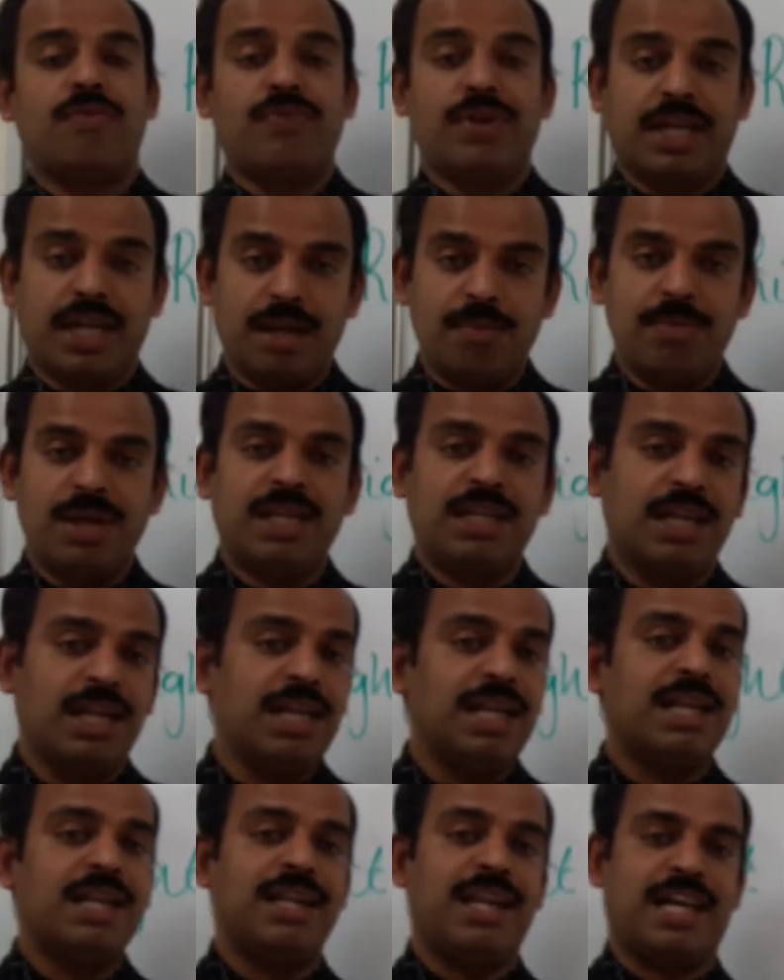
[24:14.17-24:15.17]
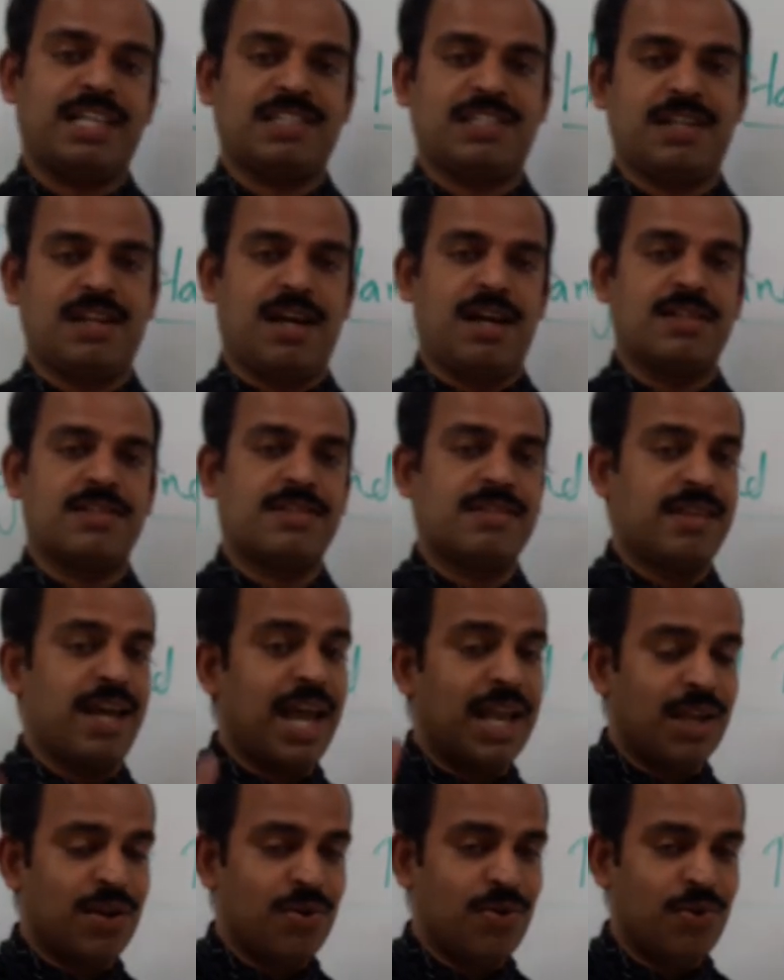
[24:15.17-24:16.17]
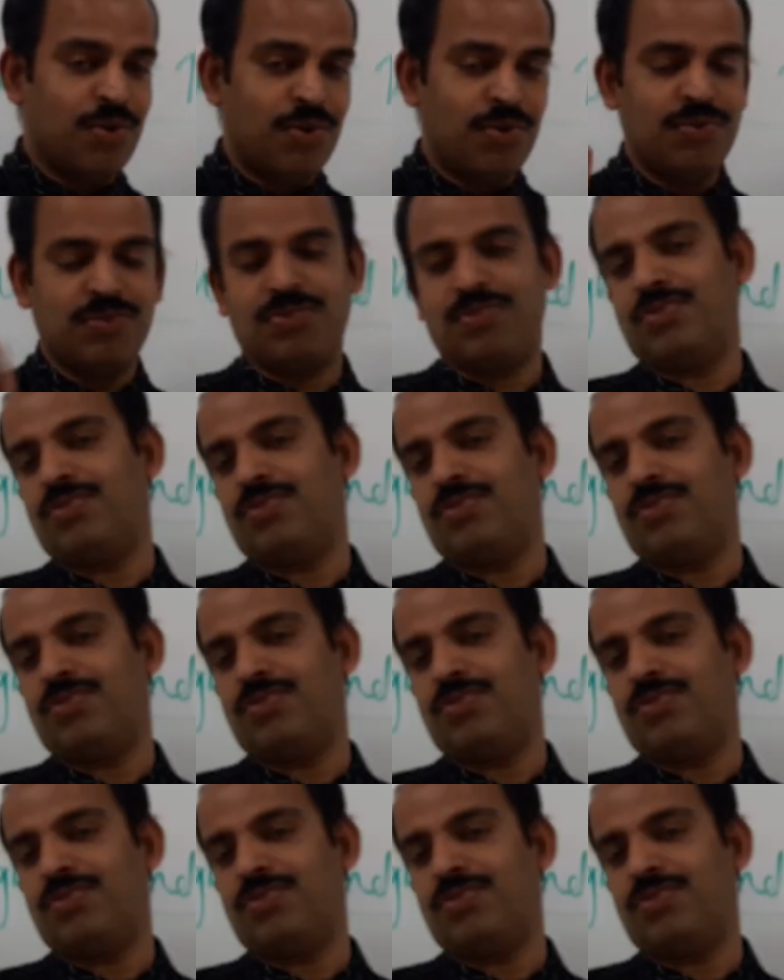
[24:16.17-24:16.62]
We can meet in next class. Thank you.